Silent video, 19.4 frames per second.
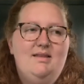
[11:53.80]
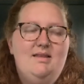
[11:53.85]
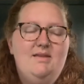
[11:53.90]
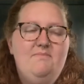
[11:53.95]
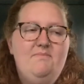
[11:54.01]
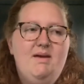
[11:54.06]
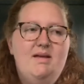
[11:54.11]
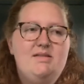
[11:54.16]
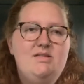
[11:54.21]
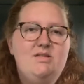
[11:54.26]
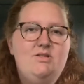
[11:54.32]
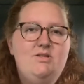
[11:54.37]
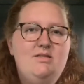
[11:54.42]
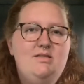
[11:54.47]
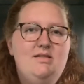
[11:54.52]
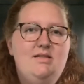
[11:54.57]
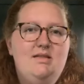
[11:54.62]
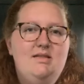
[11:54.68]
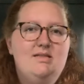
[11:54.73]
the
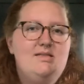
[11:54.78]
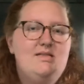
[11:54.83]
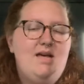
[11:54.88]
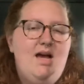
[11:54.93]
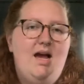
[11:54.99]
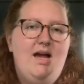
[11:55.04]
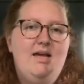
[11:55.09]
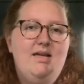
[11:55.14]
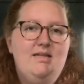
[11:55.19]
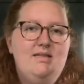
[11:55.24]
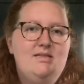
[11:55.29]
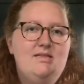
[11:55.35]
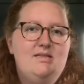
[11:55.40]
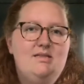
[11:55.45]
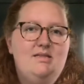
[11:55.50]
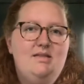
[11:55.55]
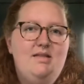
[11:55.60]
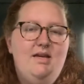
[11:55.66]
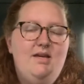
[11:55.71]
messages and the
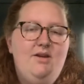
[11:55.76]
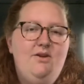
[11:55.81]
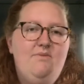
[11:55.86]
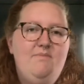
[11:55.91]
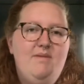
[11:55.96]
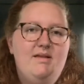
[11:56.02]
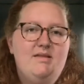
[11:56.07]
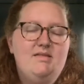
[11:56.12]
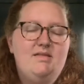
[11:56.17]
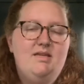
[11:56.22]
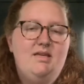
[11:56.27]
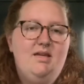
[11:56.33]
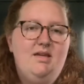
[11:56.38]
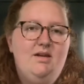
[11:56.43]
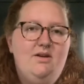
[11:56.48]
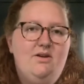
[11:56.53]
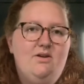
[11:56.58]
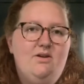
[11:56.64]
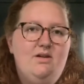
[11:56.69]
signs that you're meant to
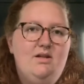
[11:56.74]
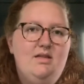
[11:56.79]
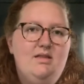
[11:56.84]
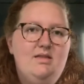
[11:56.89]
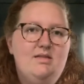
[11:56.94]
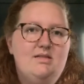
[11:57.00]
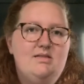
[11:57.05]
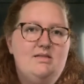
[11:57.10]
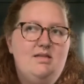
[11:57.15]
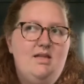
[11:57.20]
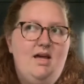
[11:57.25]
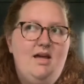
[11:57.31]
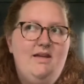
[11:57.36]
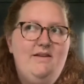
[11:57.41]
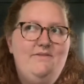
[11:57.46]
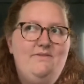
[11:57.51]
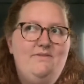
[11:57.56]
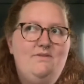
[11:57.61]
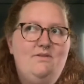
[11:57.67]
hear in this
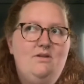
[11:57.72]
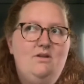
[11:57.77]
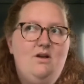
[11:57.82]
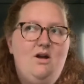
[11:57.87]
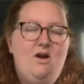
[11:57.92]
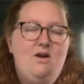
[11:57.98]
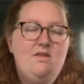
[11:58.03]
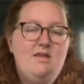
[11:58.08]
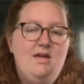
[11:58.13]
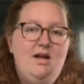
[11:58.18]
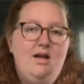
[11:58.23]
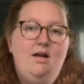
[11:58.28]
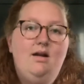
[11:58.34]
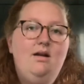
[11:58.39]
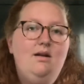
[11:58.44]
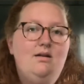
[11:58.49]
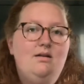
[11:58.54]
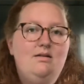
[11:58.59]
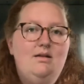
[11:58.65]
life are
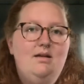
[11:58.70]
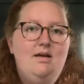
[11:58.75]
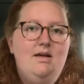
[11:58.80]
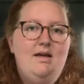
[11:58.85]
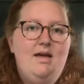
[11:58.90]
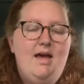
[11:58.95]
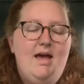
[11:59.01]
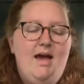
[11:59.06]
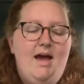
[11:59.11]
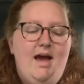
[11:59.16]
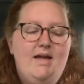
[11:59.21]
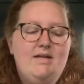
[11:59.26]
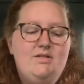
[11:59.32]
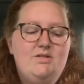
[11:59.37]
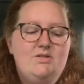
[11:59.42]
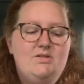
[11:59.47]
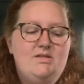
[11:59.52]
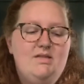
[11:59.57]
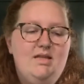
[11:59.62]
there. I
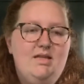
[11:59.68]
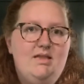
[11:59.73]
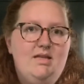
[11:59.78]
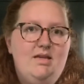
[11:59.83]
just think